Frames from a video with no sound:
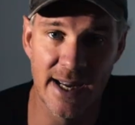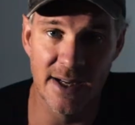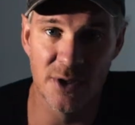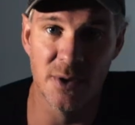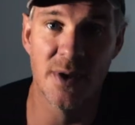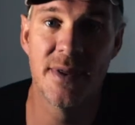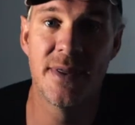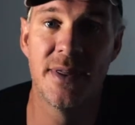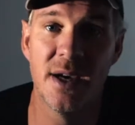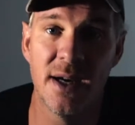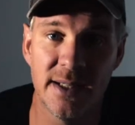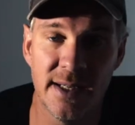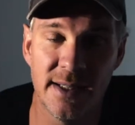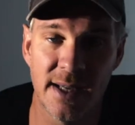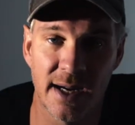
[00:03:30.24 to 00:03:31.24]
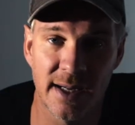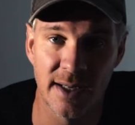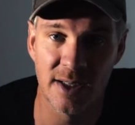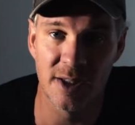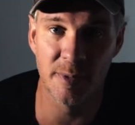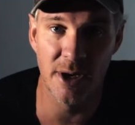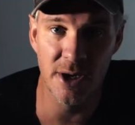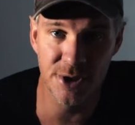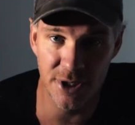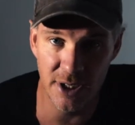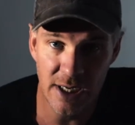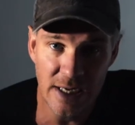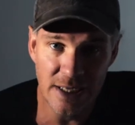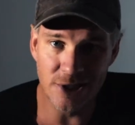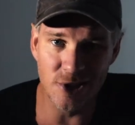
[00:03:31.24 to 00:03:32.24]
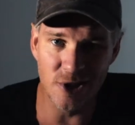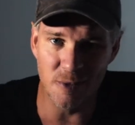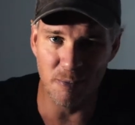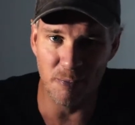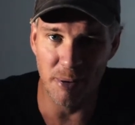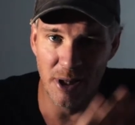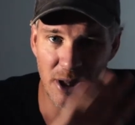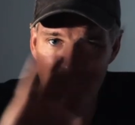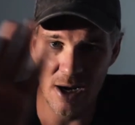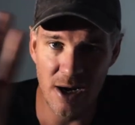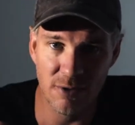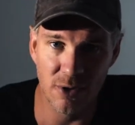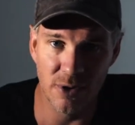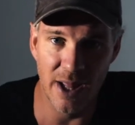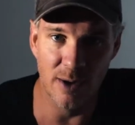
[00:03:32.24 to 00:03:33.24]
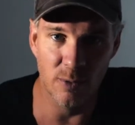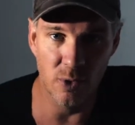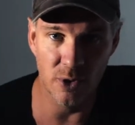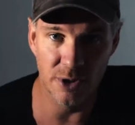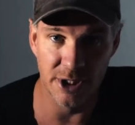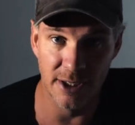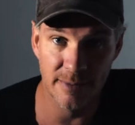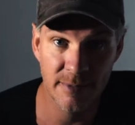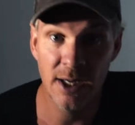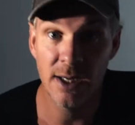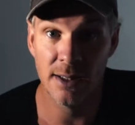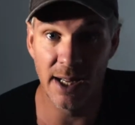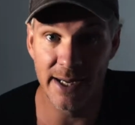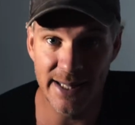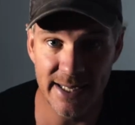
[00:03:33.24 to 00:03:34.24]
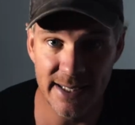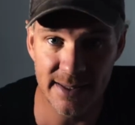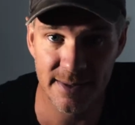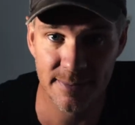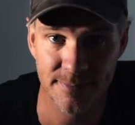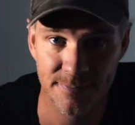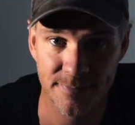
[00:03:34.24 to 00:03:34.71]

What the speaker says: it to a 30-second exposure to just blur all that water, like these.